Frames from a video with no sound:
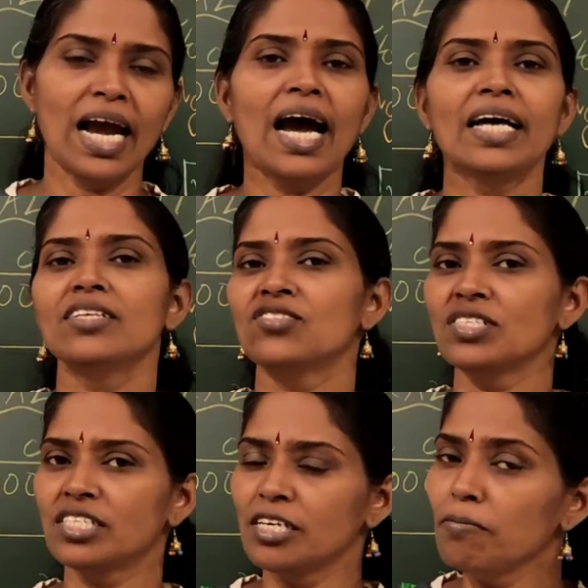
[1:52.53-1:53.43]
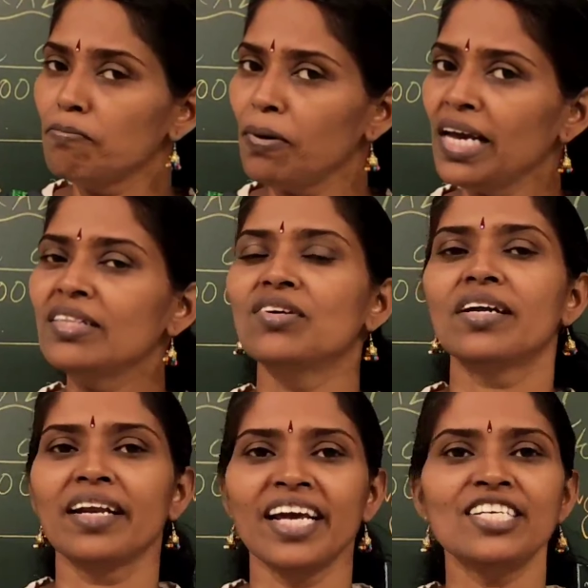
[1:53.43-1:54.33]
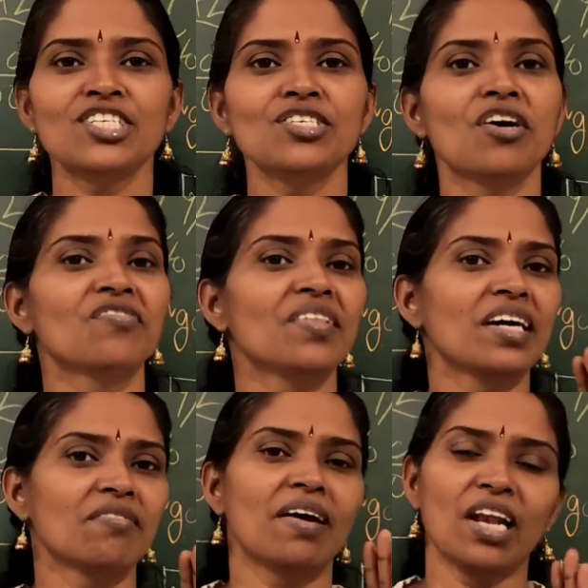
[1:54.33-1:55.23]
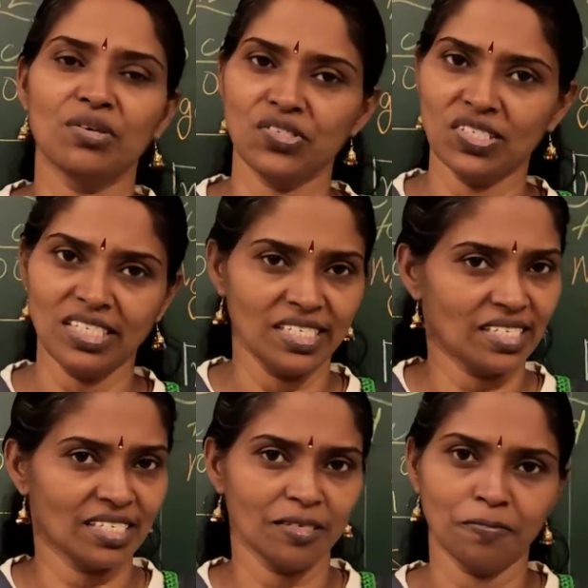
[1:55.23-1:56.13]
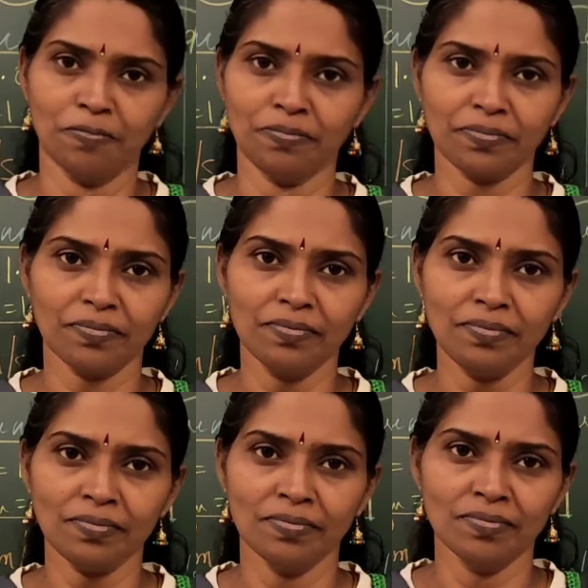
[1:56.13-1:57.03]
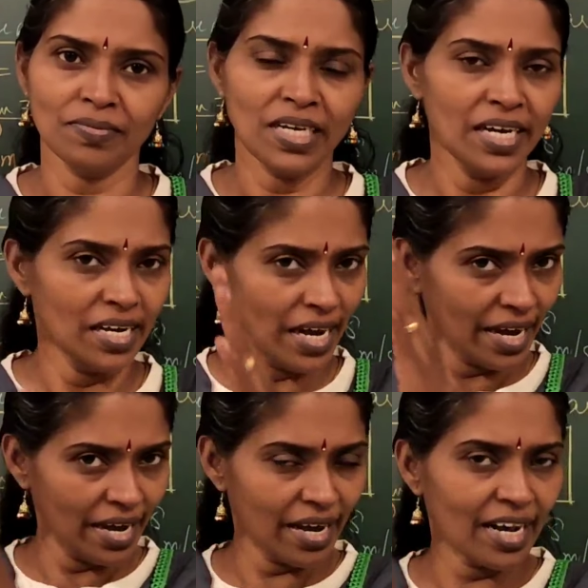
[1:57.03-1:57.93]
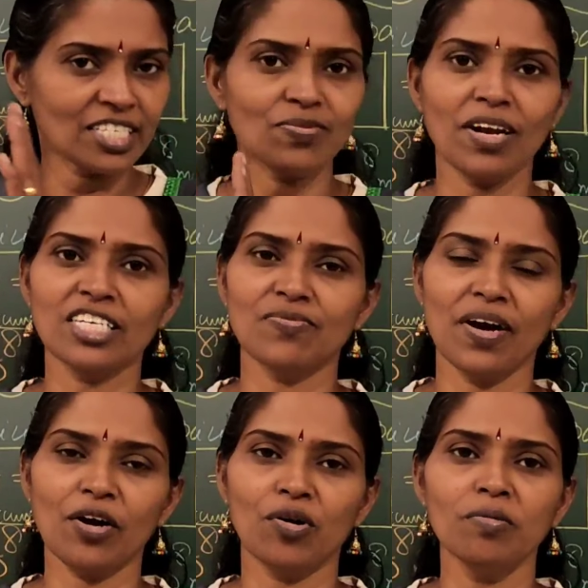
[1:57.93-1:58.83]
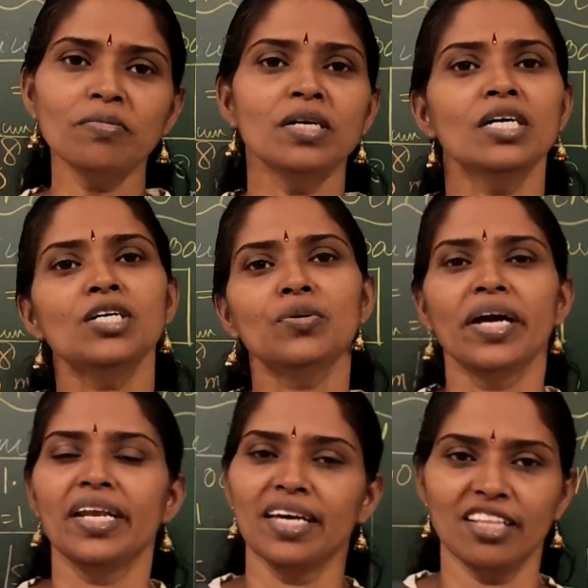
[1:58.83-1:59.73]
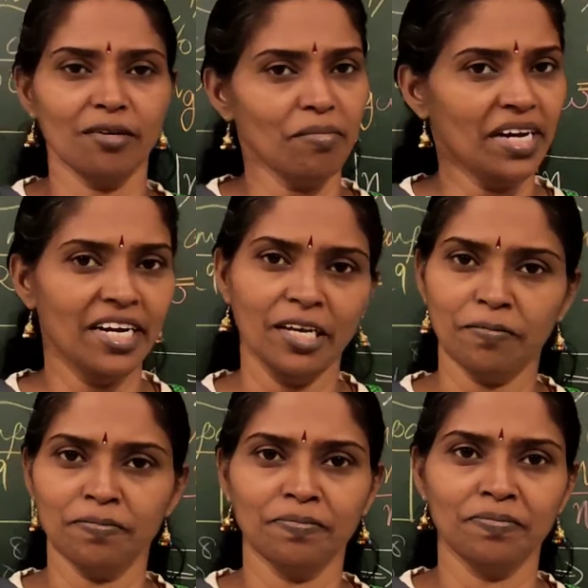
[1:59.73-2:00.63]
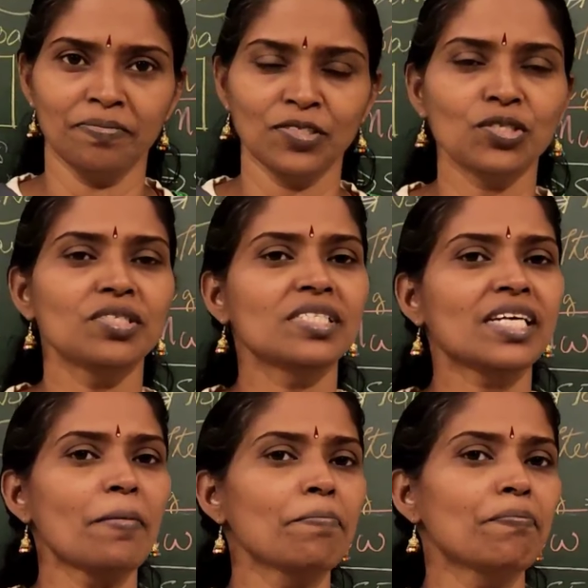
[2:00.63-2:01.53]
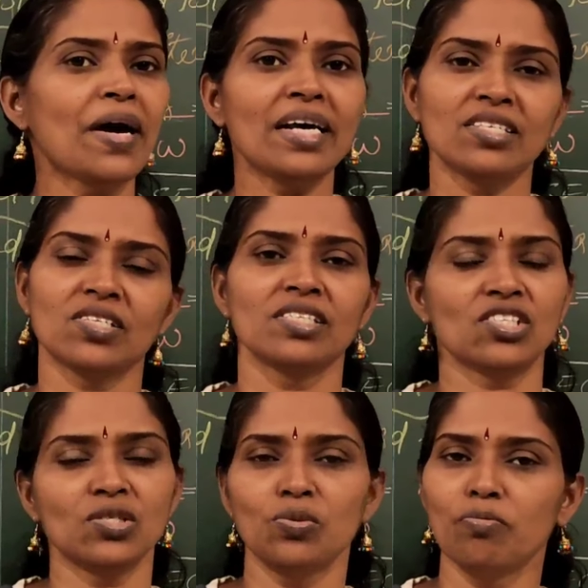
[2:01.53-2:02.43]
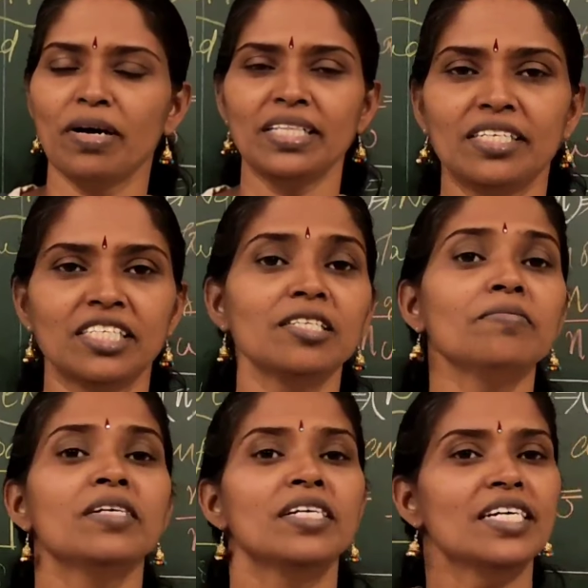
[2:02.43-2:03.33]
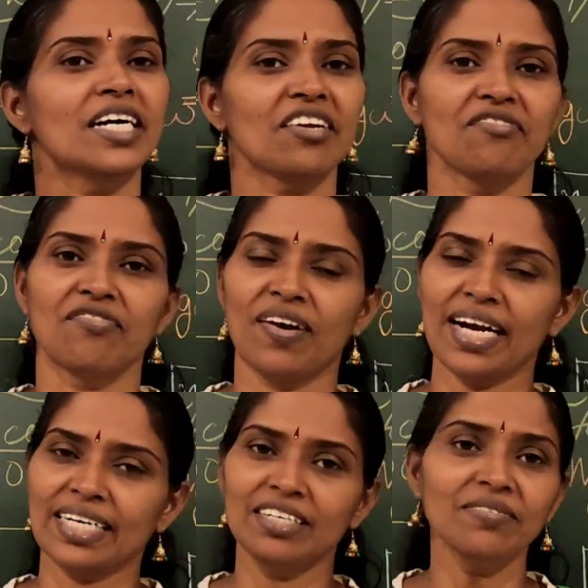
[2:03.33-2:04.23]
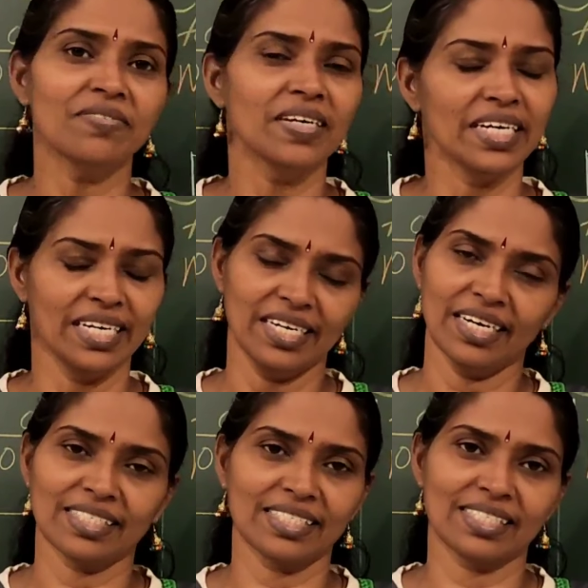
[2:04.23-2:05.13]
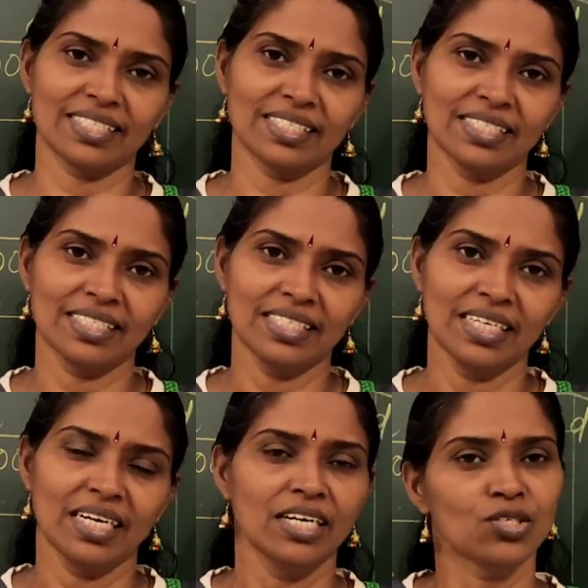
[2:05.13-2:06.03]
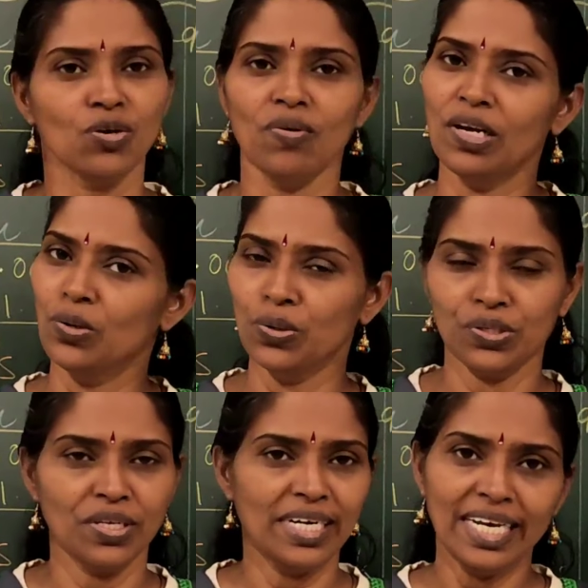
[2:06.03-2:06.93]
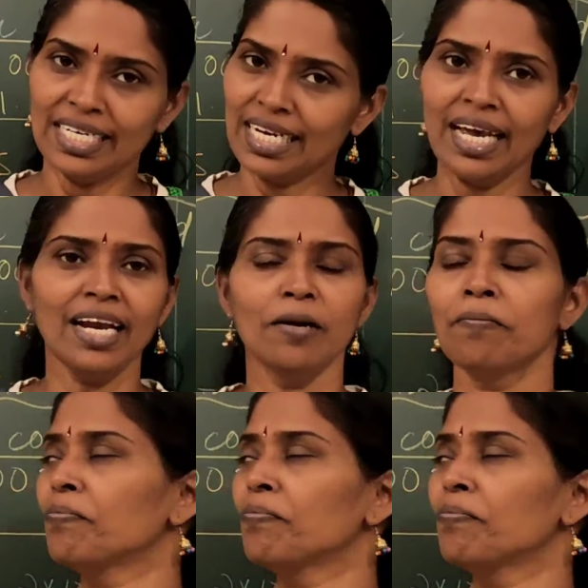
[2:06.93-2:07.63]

And this is simply the ratio of their velocities in air as well as vacuum to any other medium. So this comparison is known by term refractive index. So we'll go to the detail.